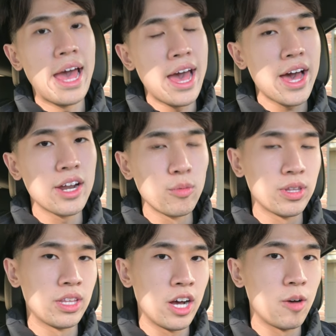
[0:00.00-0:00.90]
and
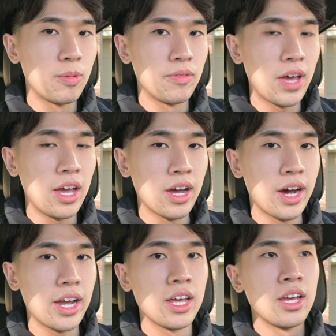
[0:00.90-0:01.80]
with the help of A
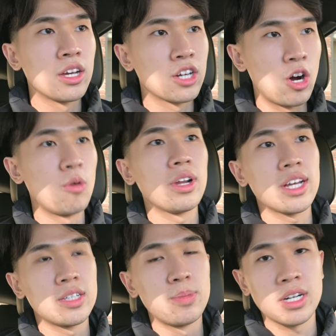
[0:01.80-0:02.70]
I, coding
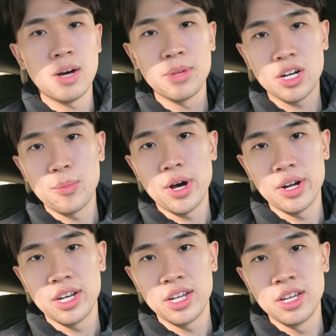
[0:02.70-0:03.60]
has become a
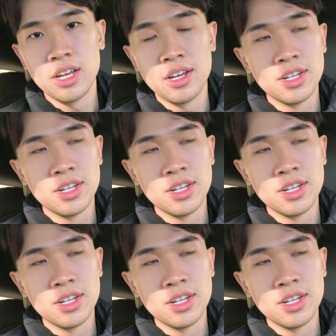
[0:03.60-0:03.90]
commodity.